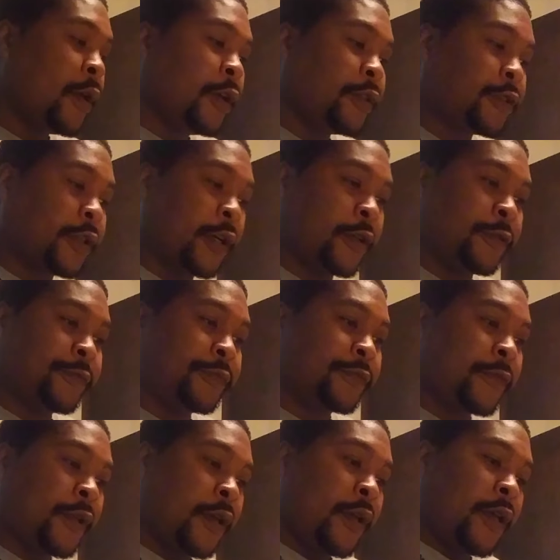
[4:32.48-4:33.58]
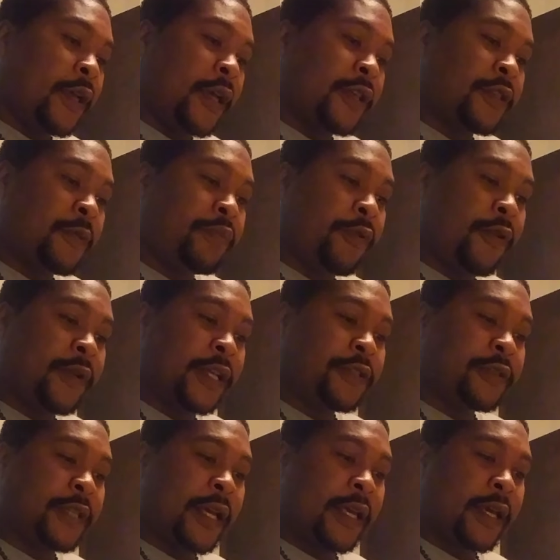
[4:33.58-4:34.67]
So it's important that
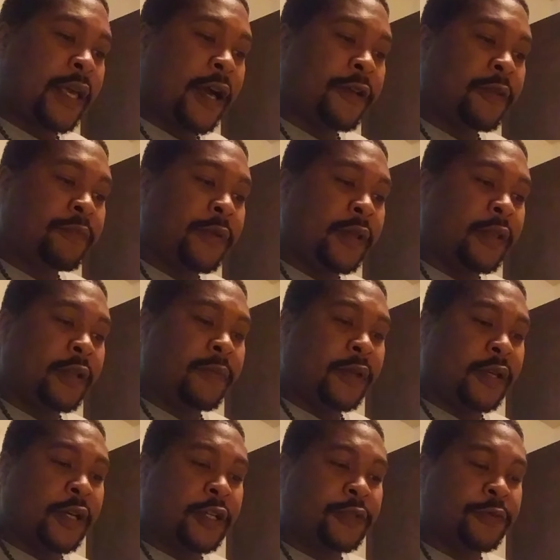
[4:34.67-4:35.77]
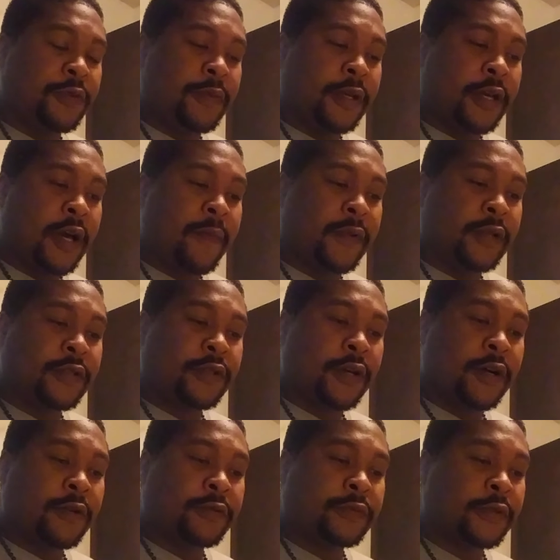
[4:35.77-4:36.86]
you take accountability because when you become an
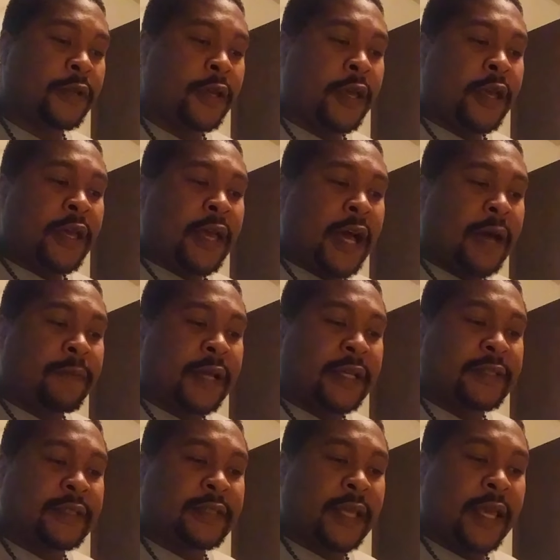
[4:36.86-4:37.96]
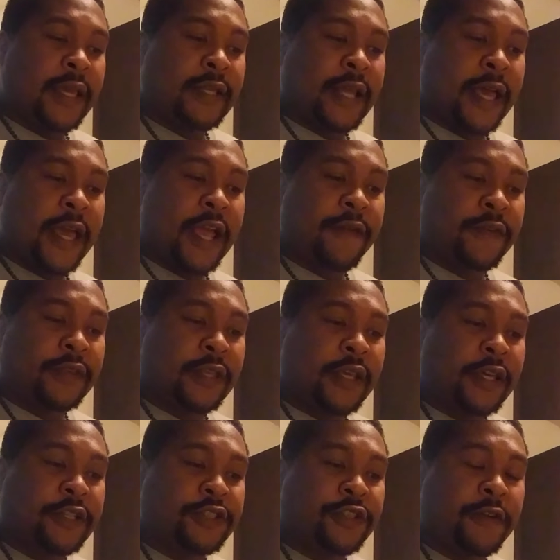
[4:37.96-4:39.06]
adult, I'm not saying that
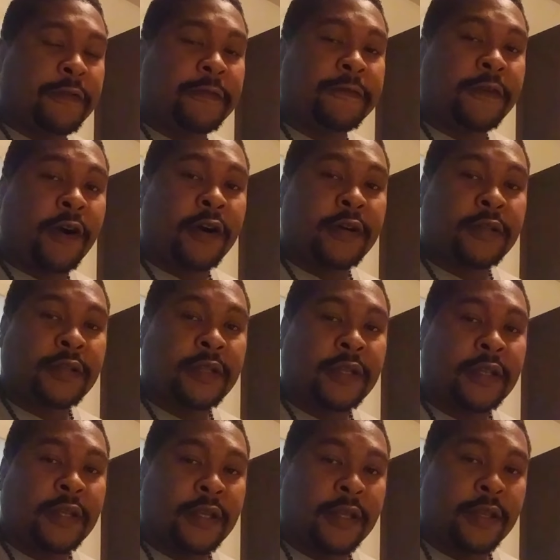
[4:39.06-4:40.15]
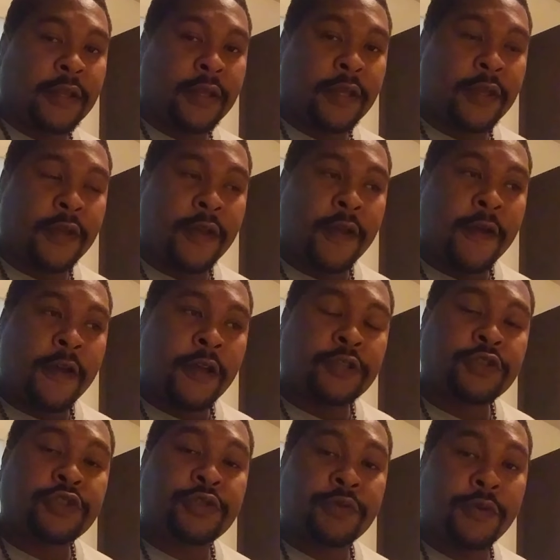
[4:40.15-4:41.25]
everything is your fault,
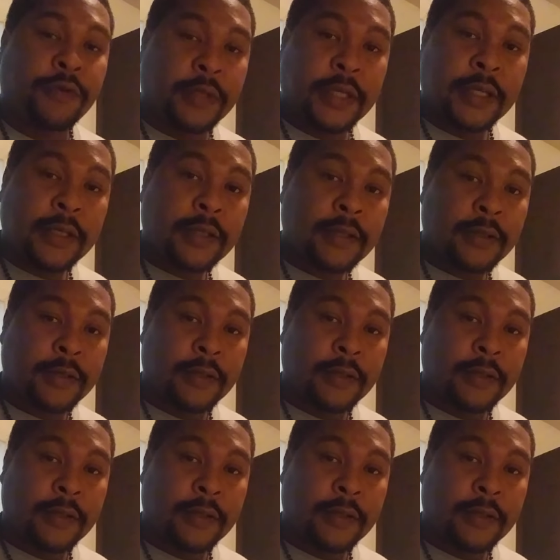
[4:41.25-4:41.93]
truly,